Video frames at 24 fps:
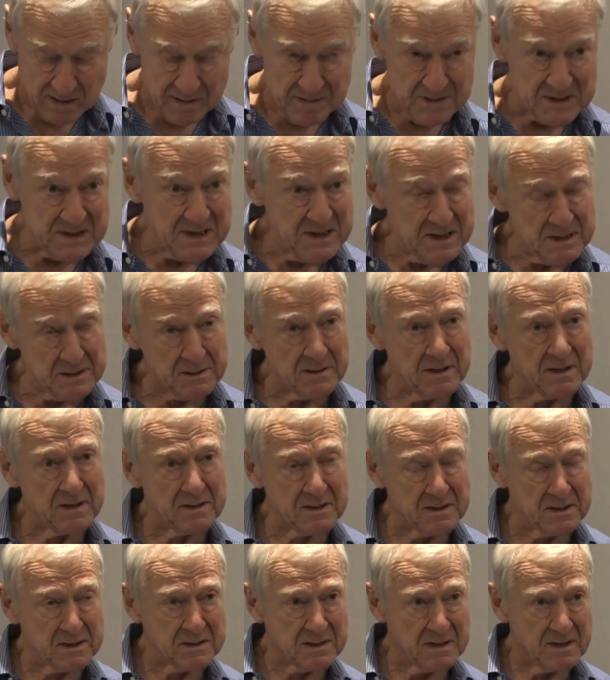ceased to
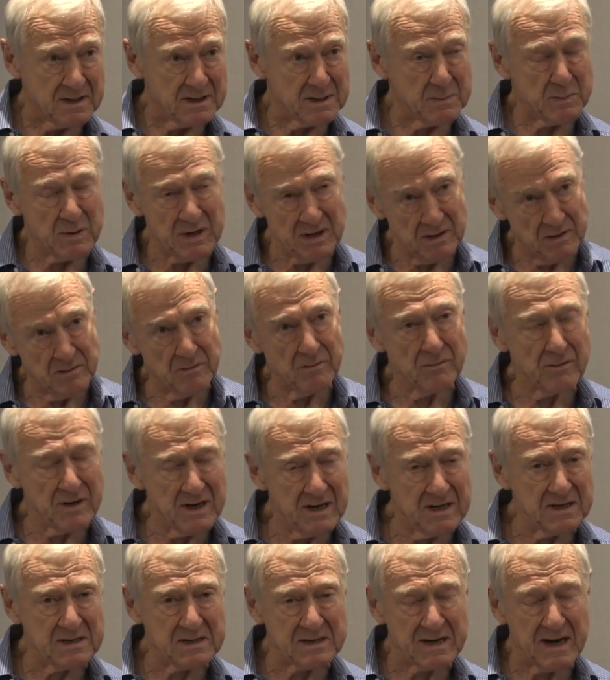exist and has been
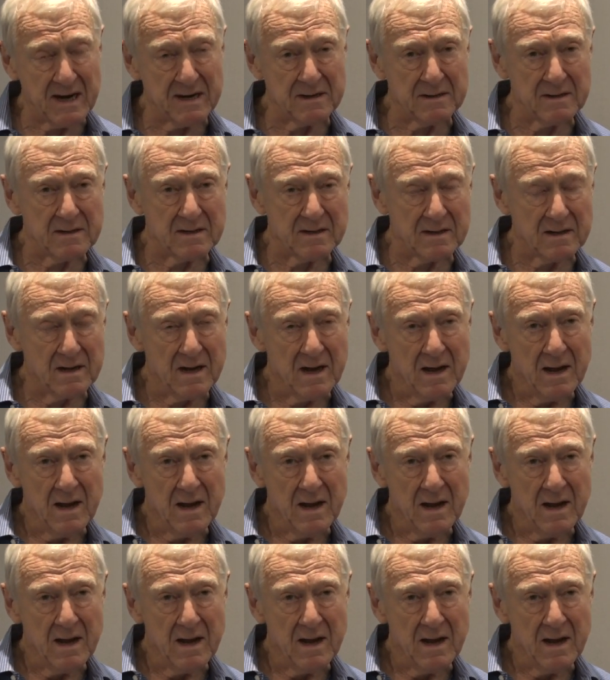reinstated,